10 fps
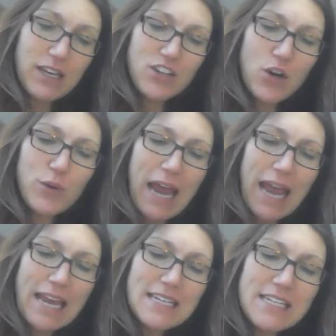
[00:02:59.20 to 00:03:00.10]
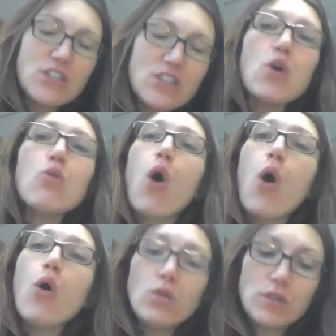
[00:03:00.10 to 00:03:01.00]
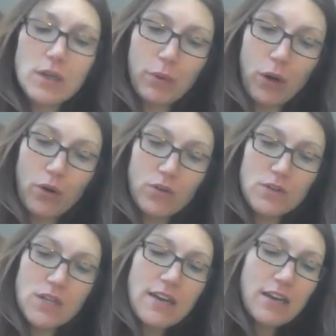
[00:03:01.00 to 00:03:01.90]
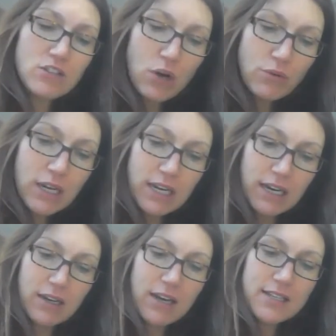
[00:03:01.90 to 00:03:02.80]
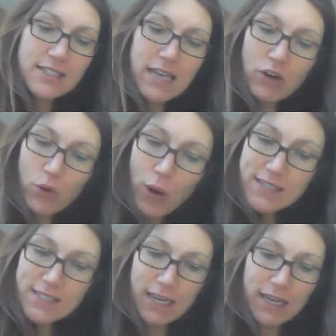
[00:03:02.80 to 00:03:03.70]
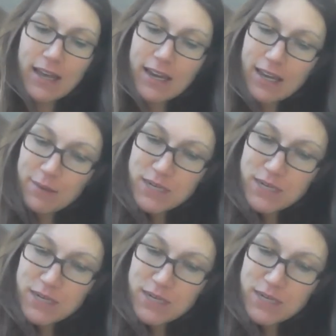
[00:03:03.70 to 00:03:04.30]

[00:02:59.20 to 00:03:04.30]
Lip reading: "No, it ain't. It's so cold it burns. Now don't eat it. Scout, you're wasting it. Let it come